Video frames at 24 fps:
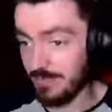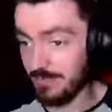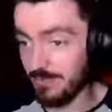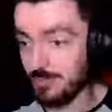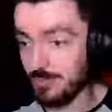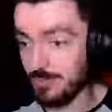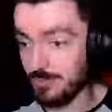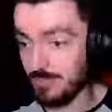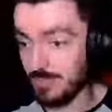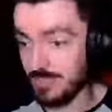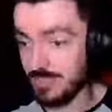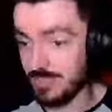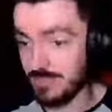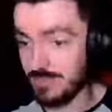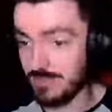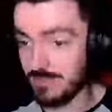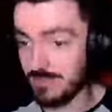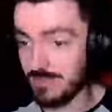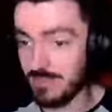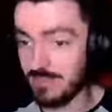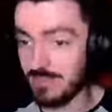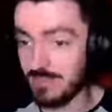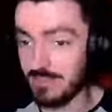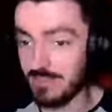which
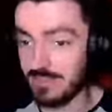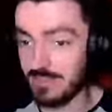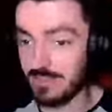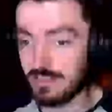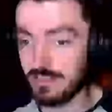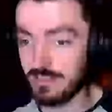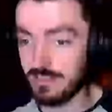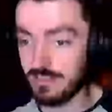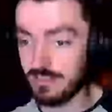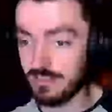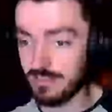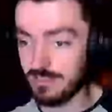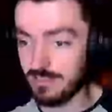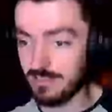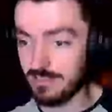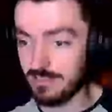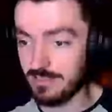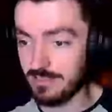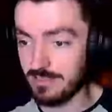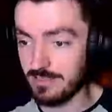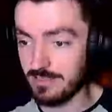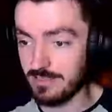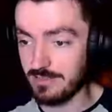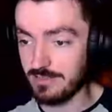means
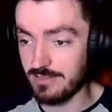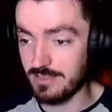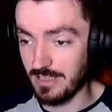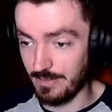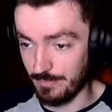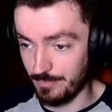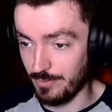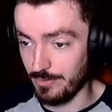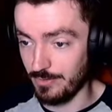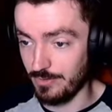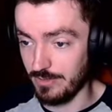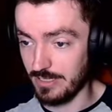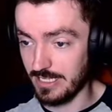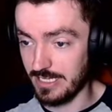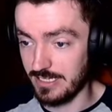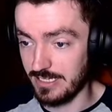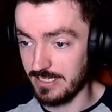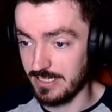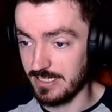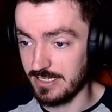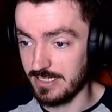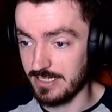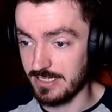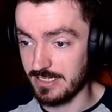this poor
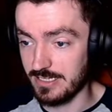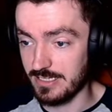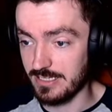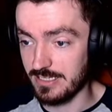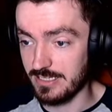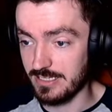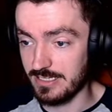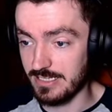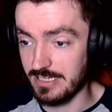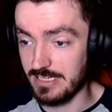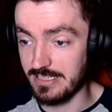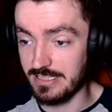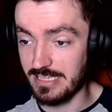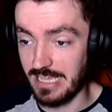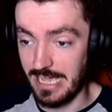lady is